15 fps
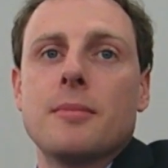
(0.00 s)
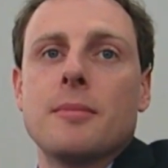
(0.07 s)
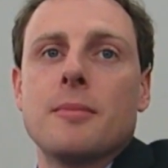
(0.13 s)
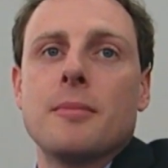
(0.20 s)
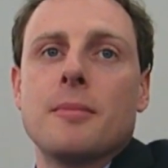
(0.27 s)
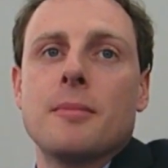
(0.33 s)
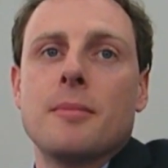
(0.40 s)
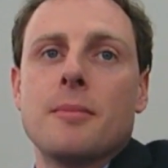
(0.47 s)

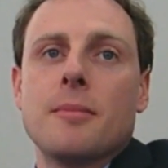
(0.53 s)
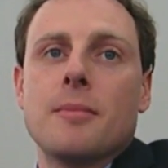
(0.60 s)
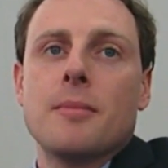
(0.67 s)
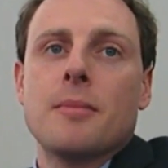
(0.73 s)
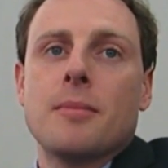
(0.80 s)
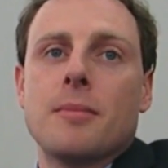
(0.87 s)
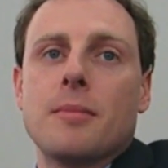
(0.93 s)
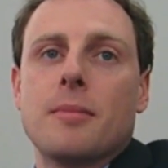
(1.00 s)
and there may or may
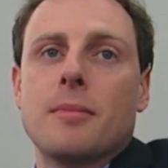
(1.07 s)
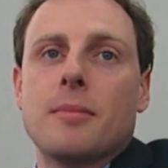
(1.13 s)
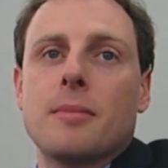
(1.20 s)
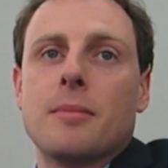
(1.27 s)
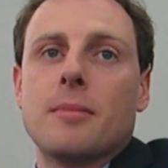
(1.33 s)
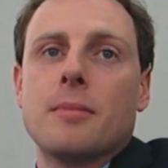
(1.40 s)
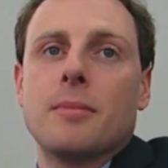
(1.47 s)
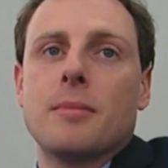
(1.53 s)
not be some
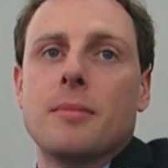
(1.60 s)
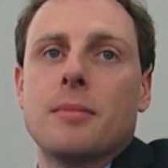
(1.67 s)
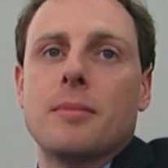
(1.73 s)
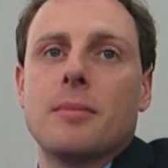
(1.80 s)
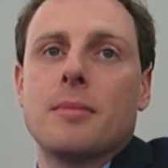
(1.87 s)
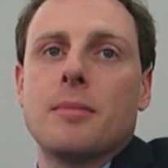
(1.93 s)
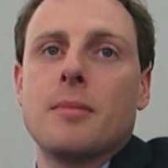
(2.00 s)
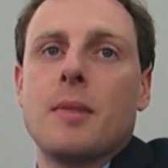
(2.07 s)

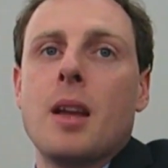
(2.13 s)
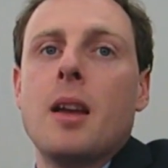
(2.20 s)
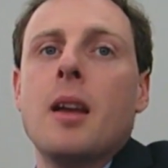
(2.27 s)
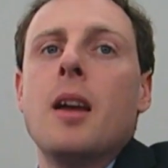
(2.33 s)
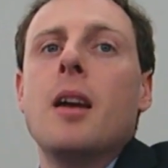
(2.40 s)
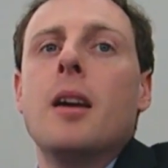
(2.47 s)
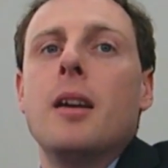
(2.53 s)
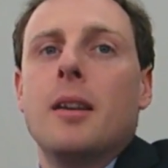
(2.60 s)
challenges. Uh,
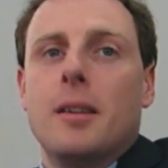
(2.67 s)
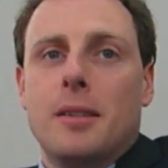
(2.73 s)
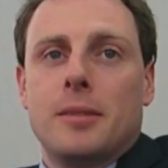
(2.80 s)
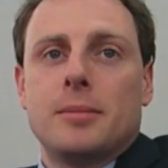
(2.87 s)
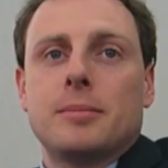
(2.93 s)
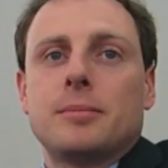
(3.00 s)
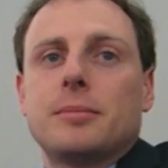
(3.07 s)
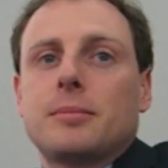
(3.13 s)
from where you
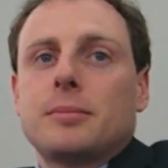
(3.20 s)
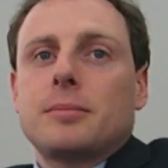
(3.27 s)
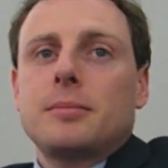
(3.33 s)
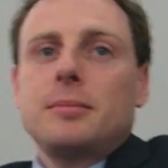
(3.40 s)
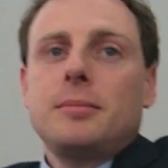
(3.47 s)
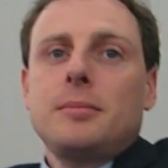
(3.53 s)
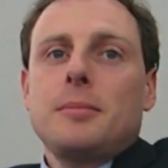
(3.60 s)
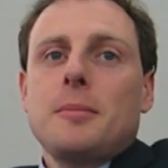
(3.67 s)
sit,
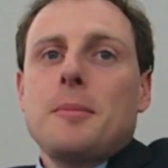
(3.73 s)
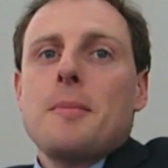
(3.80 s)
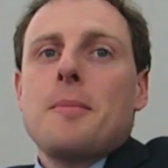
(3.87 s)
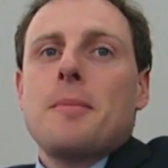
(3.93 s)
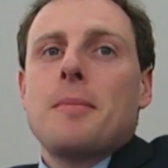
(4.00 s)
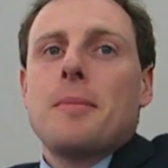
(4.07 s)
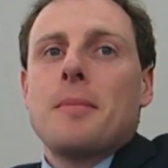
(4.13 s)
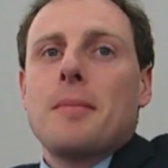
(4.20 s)
is is
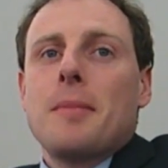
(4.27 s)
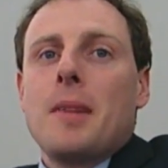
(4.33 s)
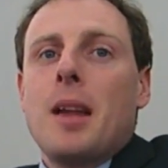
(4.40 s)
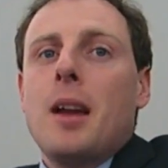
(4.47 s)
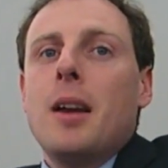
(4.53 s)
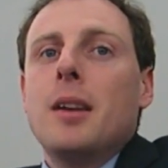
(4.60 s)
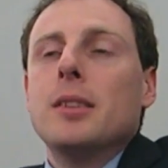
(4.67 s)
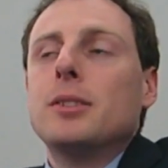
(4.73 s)
it a challenge?
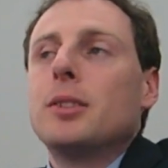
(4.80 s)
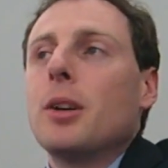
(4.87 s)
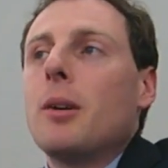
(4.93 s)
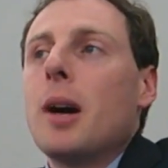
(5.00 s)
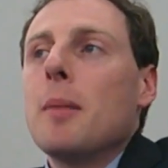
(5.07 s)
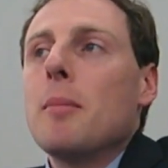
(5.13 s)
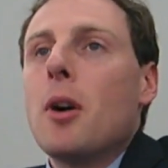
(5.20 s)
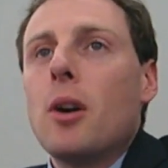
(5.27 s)
And...
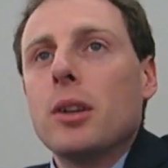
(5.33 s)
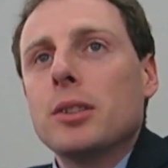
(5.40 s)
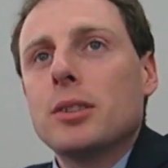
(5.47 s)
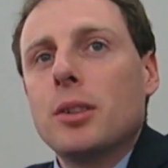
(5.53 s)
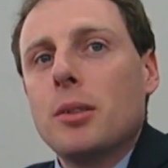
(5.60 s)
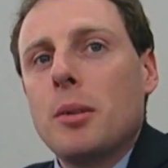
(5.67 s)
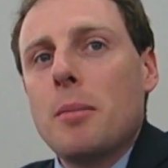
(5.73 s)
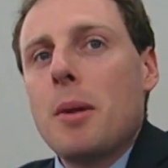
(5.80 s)
So I'm
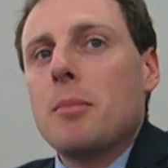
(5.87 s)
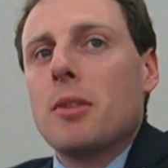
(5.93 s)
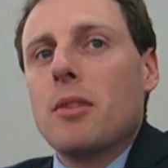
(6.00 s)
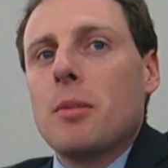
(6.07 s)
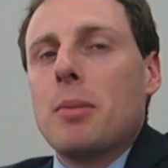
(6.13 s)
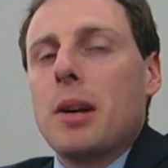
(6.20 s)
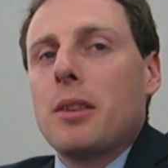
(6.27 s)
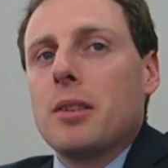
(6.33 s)
also a member of
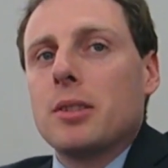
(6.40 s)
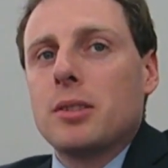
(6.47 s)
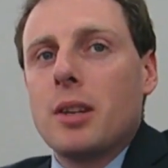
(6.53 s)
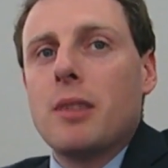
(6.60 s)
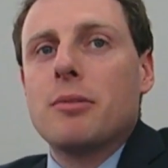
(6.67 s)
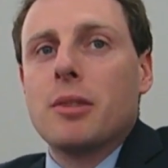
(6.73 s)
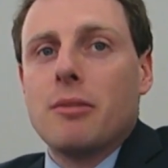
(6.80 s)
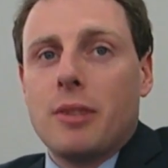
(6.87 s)
the Python
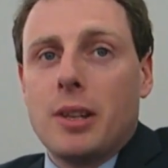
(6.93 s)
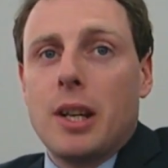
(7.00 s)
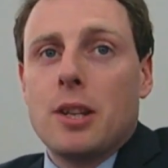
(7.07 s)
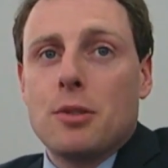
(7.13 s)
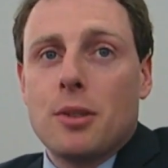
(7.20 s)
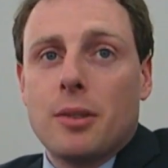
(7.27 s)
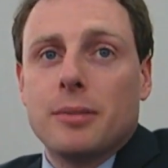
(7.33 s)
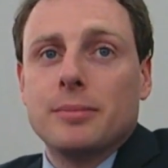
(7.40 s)
Software
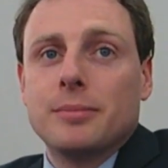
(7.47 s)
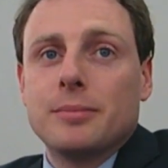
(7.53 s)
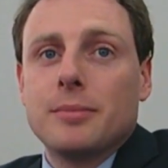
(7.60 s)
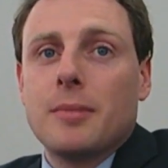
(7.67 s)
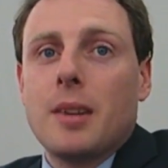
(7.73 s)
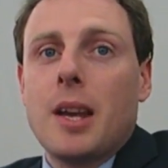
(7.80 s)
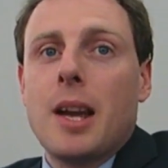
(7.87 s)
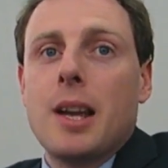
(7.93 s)
Foundation,
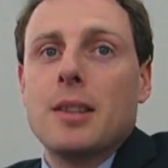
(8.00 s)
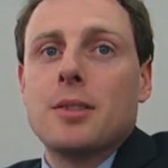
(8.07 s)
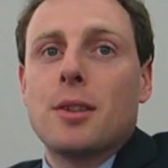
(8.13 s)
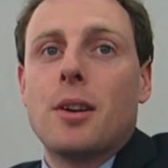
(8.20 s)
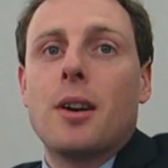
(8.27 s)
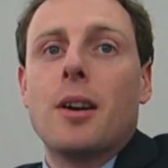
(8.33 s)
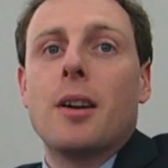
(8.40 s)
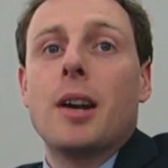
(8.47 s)
as
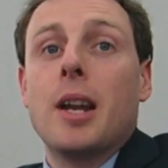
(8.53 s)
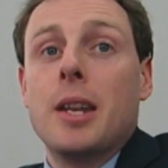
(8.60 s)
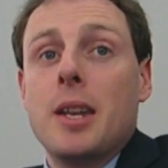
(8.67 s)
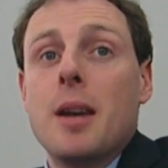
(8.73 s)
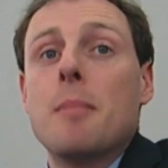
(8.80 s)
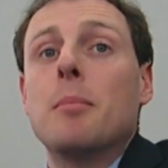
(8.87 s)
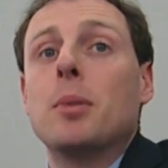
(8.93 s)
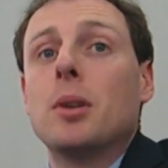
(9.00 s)
are a
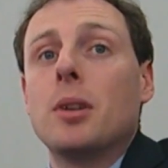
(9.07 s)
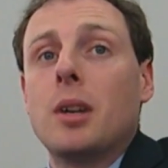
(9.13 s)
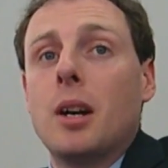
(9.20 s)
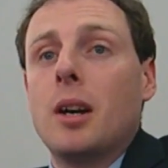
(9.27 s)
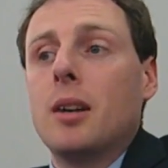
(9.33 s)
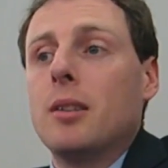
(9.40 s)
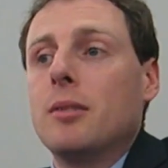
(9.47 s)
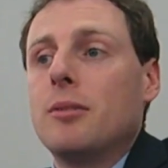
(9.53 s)
number hmm.
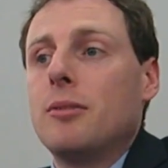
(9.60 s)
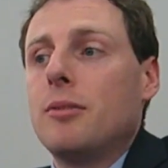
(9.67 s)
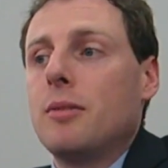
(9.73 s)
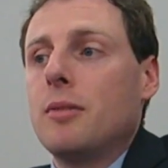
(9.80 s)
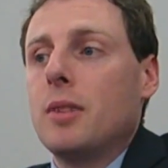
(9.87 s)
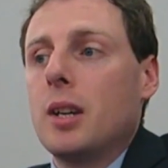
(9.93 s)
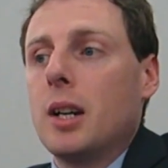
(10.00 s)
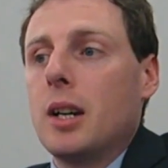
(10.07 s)

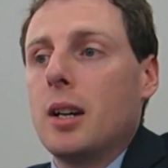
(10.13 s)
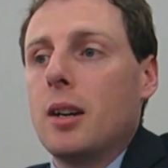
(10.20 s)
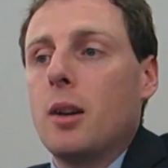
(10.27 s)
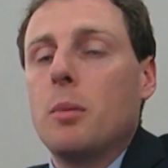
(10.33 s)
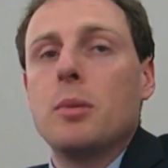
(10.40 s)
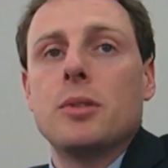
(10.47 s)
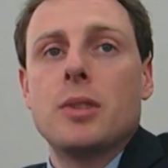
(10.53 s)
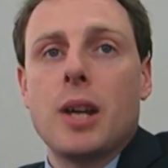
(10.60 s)
of
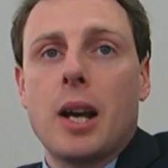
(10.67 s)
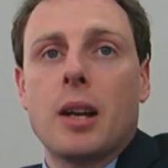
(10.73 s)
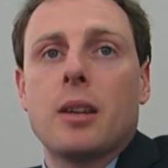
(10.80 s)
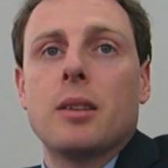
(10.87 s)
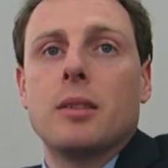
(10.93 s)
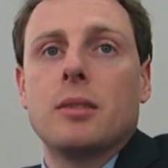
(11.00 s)
uh, OpenStack